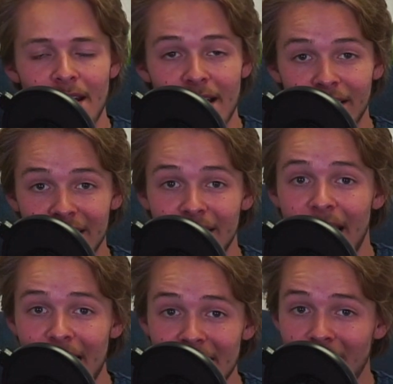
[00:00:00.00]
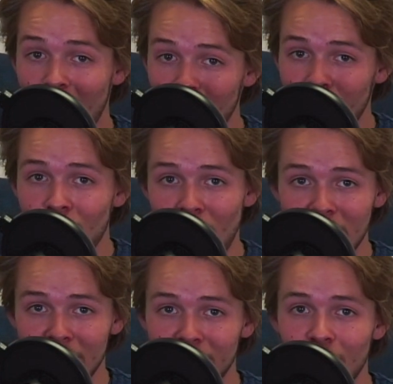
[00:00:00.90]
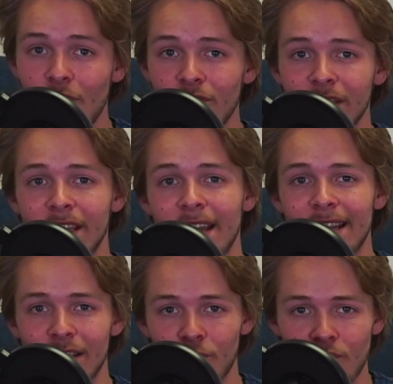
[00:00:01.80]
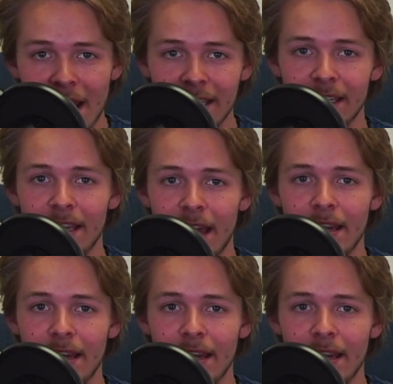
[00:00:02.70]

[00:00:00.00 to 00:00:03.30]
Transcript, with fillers: to die on the cross for our sin and to rise again.